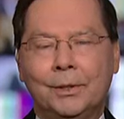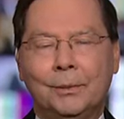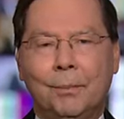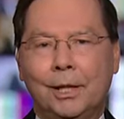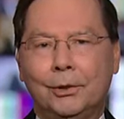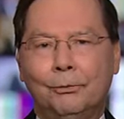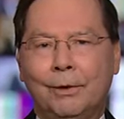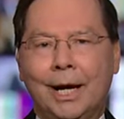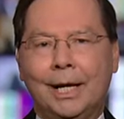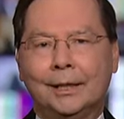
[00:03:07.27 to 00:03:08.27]
Mueller
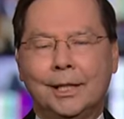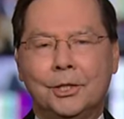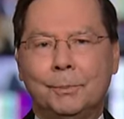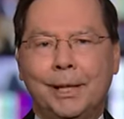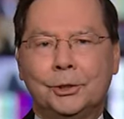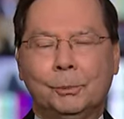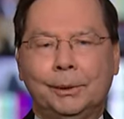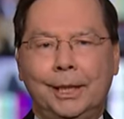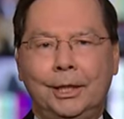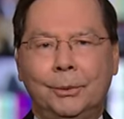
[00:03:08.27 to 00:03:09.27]
filed a special
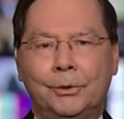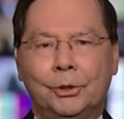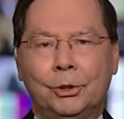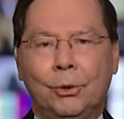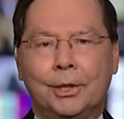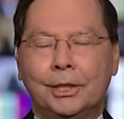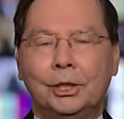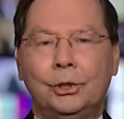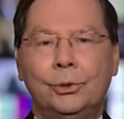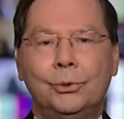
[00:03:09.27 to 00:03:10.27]
pleading with the court
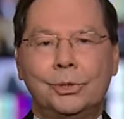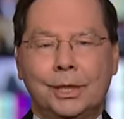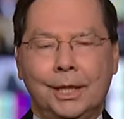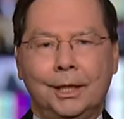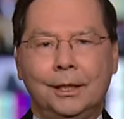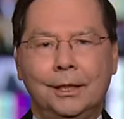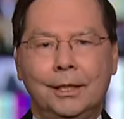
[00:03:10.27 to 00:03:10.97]
accusing